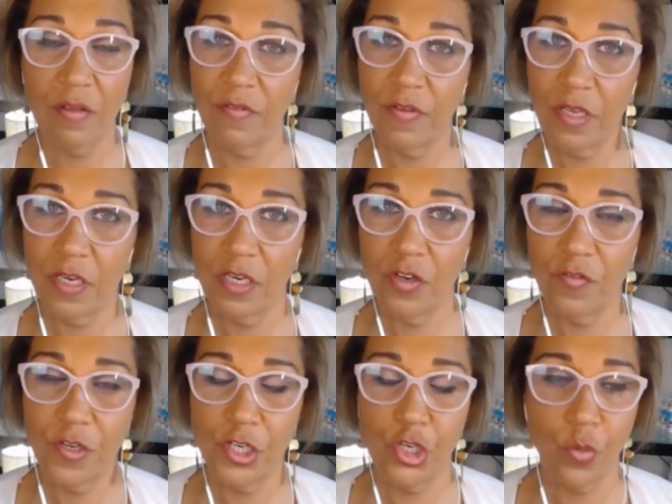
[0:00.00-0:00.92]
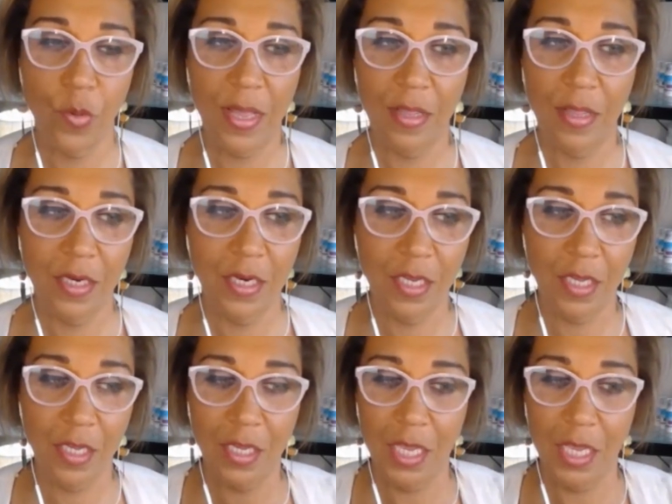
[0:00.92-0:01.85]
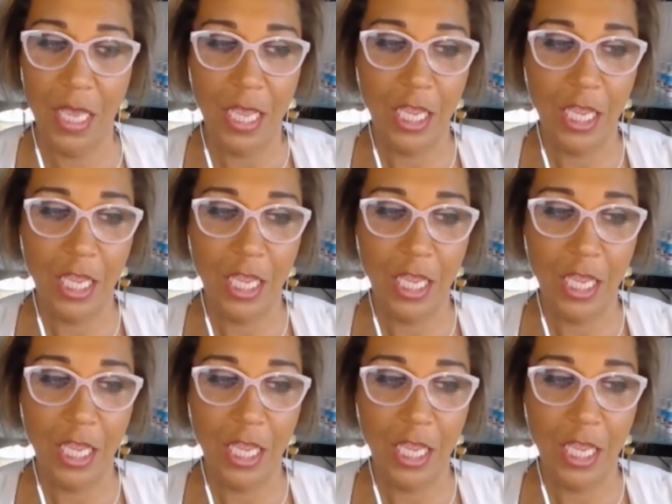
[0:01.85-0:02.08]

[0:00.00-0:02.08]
of individuality